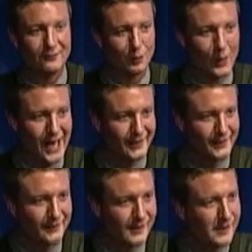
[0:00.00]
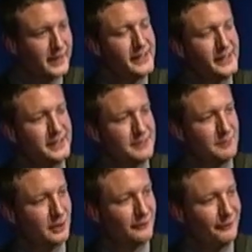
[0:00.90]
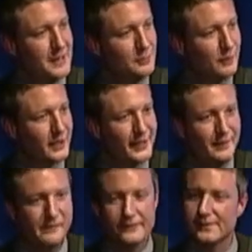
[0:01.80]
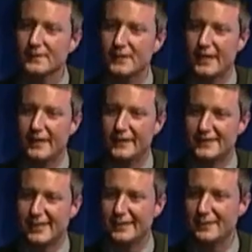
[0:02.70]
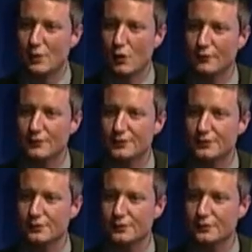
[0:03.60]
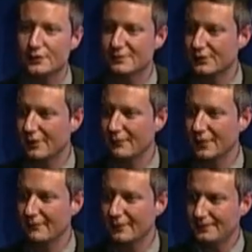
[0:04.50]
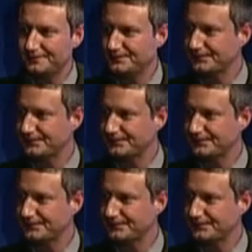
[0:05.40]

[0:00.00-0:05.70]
a wagon. It's the middle of February, and they take him over to the Missouri River,